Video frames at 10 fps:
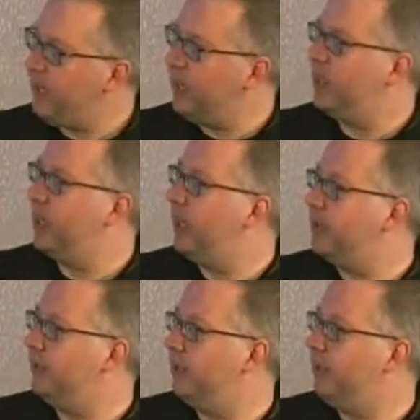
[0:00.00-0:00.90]
It's actually a
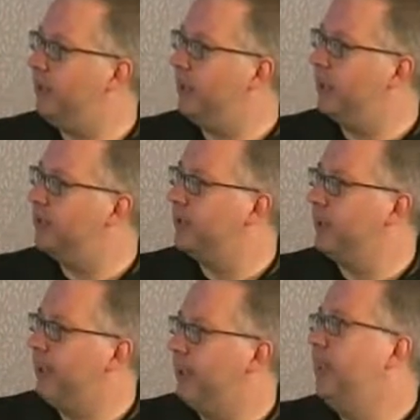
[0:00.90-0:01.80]
collection of four buildings.
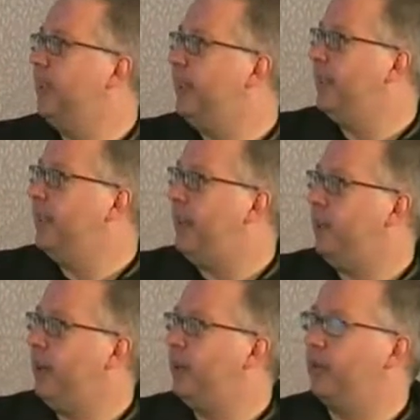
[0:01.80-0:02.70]

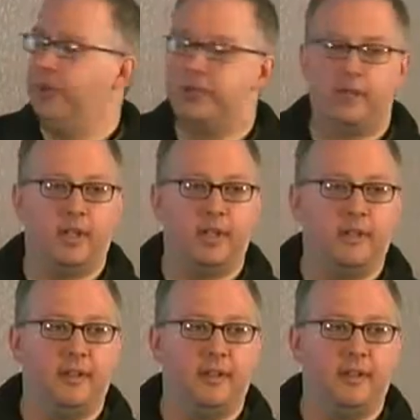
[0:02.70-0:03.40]
And we all agree it's the